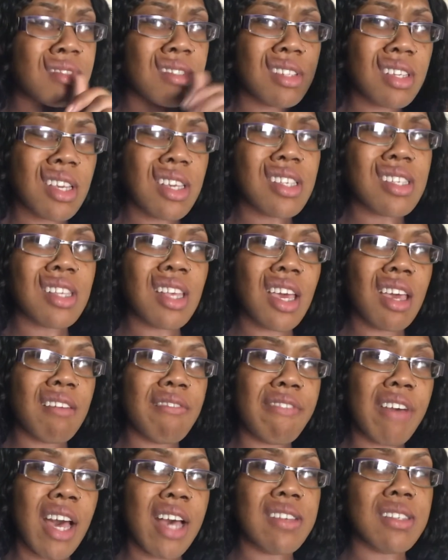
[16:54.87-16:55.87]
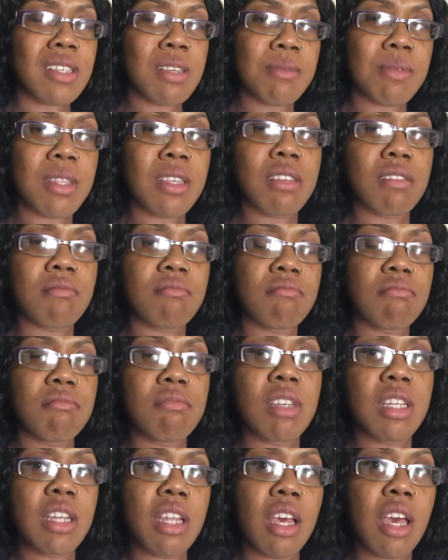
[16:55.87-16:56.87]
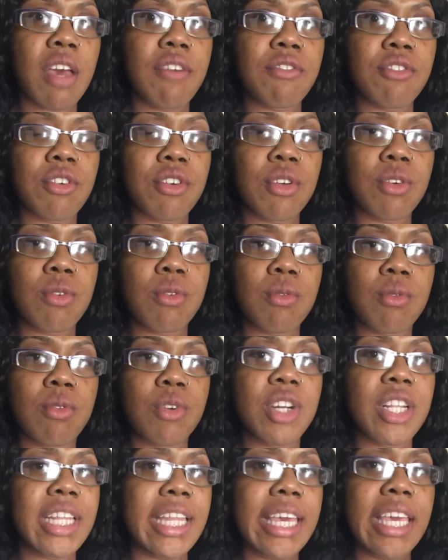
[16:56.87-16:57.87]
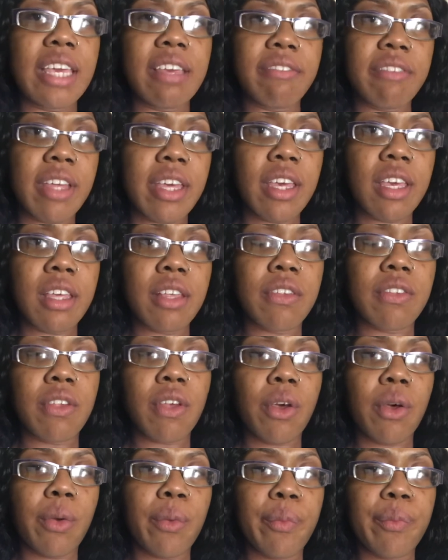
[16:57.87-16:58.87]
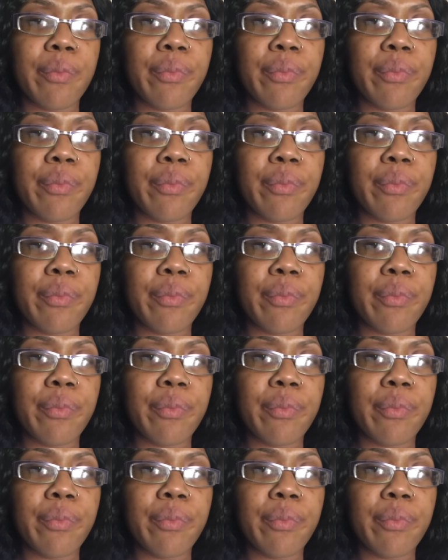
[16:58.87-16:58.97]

It's like 5 something in the afternoon or in the evening, so